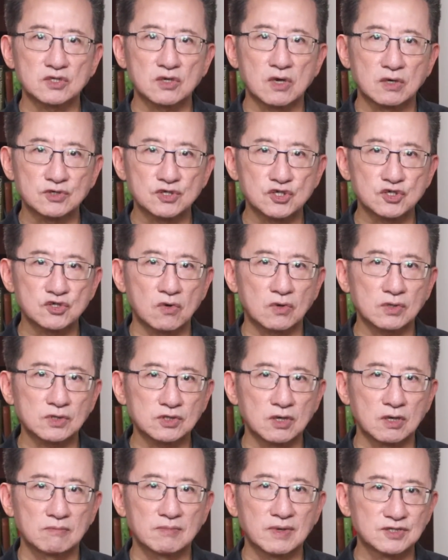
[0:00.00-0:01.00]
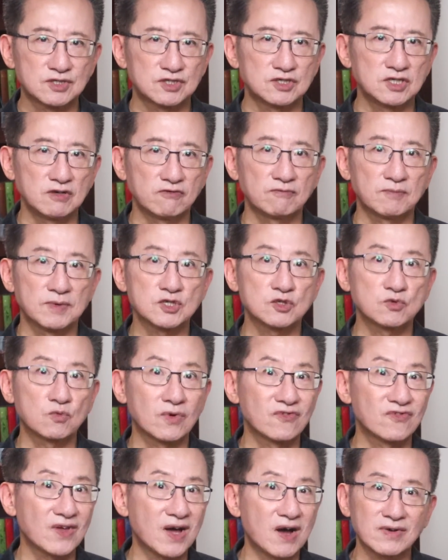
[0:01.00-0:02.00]
on short-term achievements
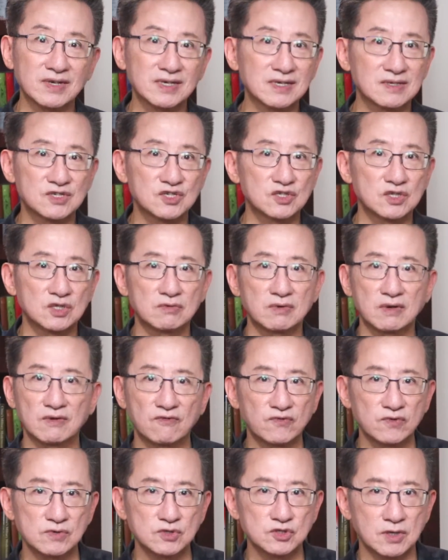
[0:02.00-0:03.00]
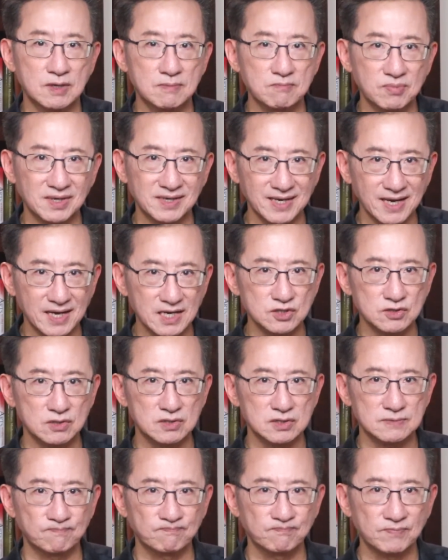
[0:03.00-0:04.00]
without considering future
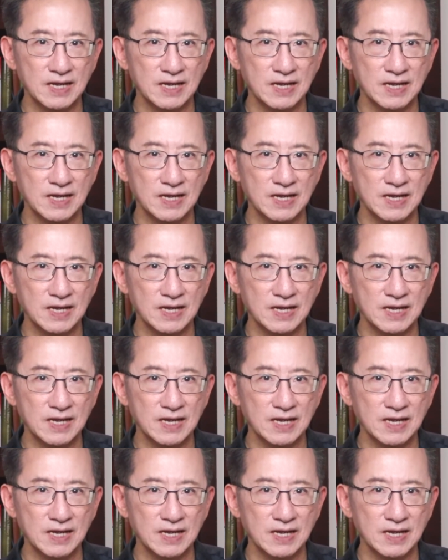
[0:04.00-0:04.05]
implications.